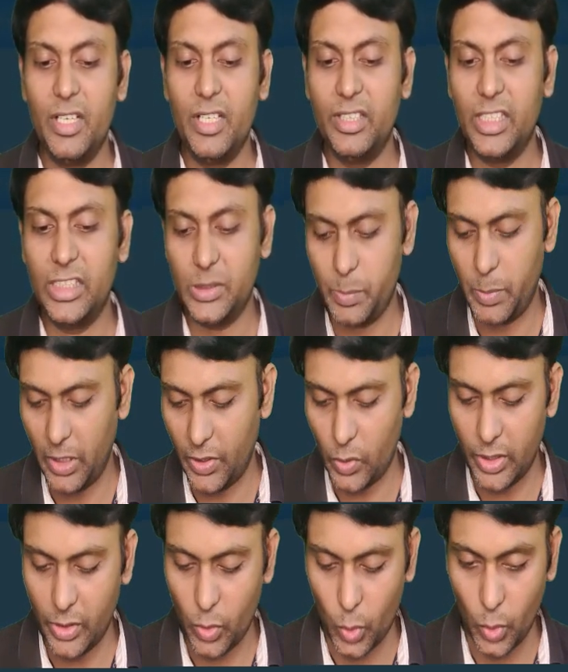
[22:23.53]
this
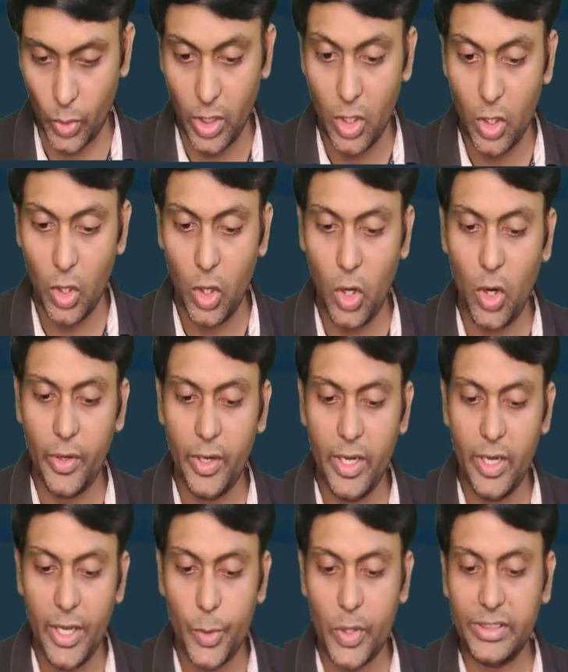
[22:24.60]
particular code, or
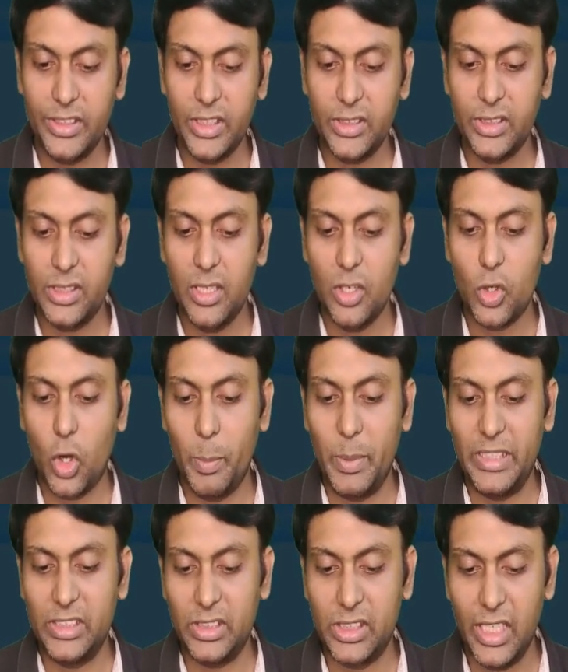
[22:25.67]
you can just copy
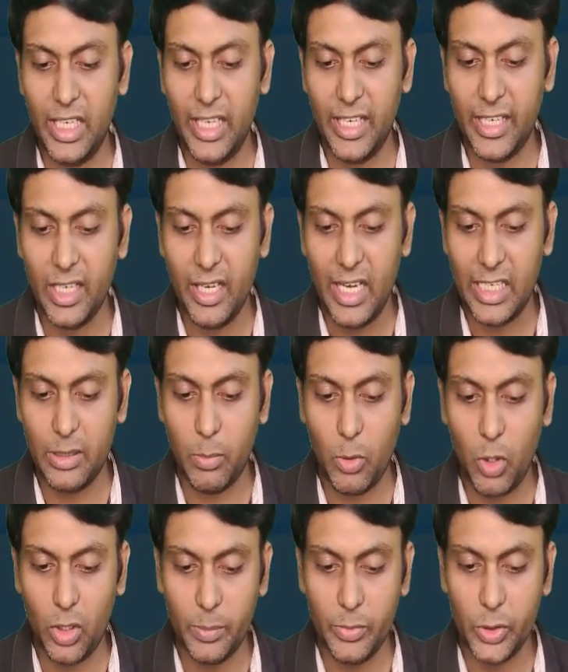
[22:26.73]
this link at the
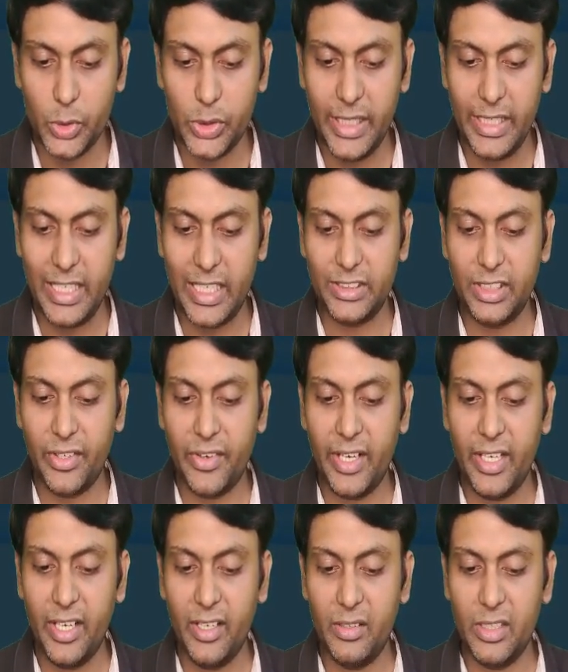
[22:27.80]
bottom. You see it has
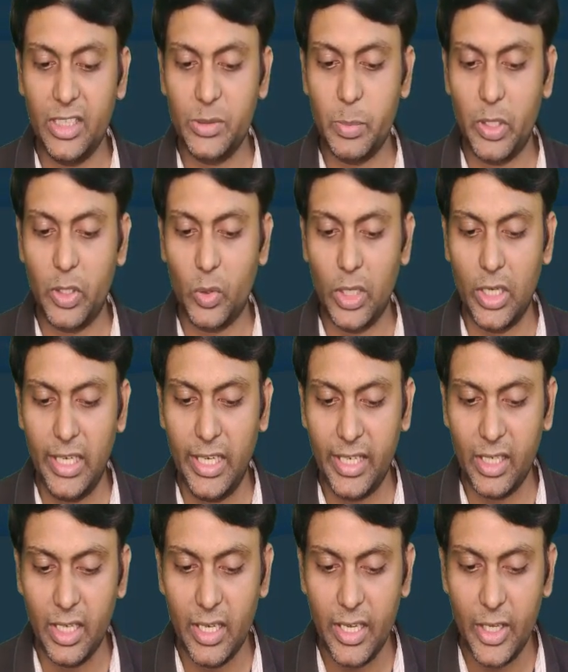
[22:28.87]
generated this particular link.
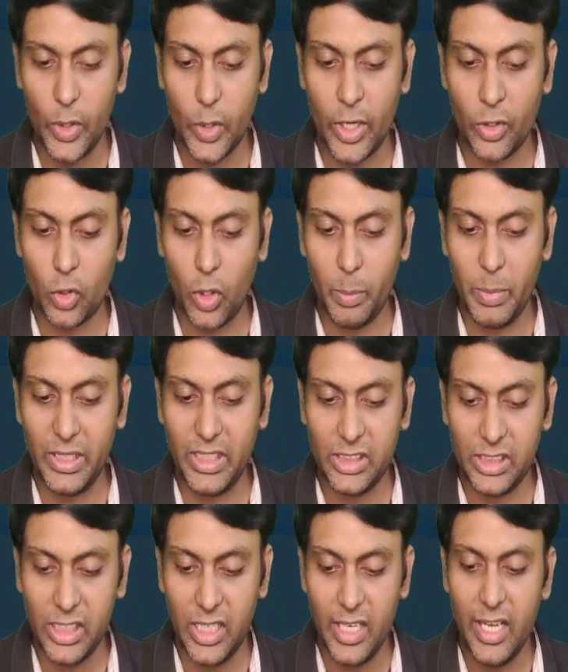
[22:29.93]
You can copy this
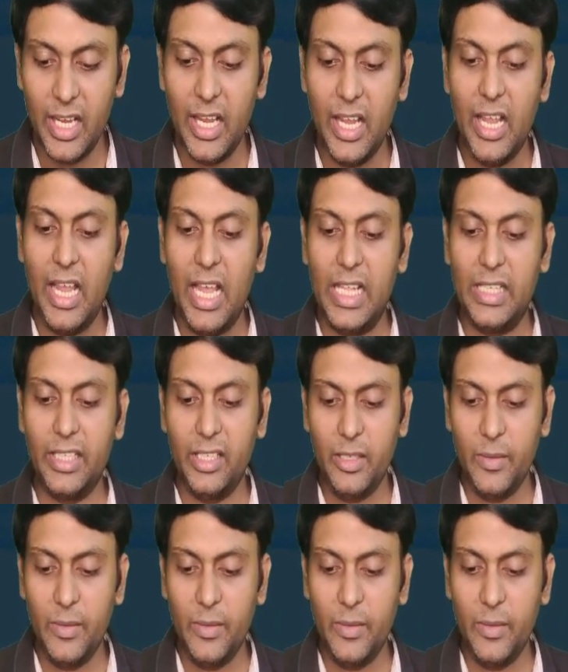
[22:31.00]
and then